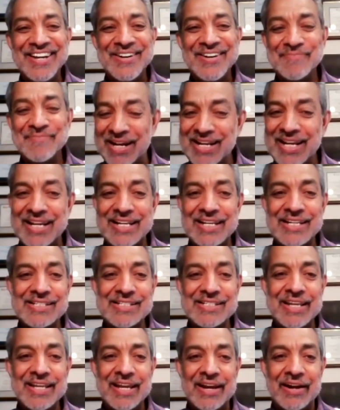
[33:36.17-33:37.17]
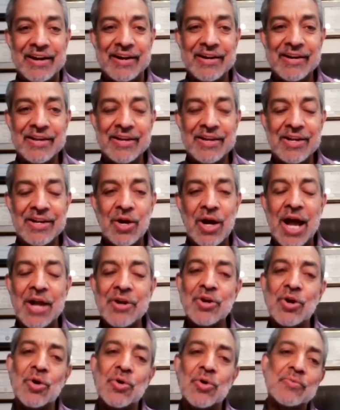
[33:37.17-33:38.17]
but it is there. I
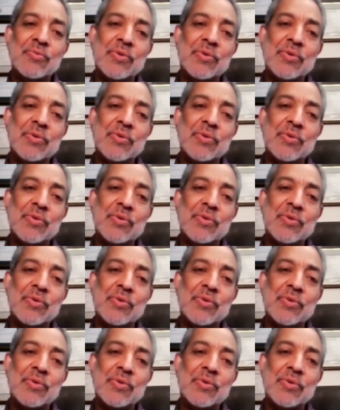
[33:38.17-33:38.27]
know